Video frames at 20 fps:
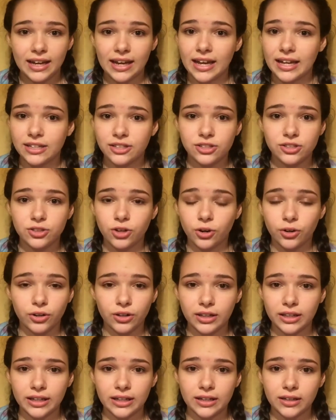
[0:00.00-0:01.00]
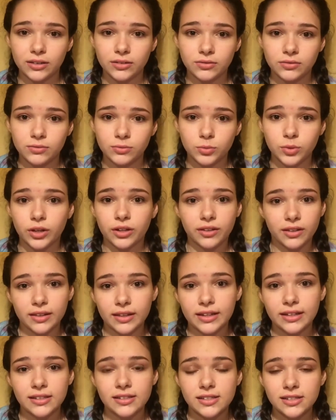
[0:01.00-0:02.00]
it's totally worth
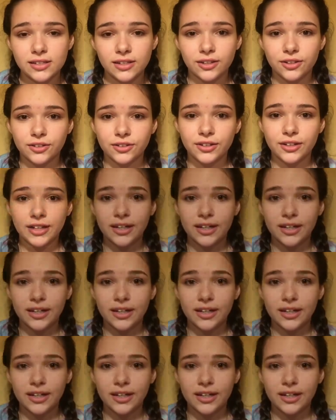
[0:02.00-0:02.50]
it, so.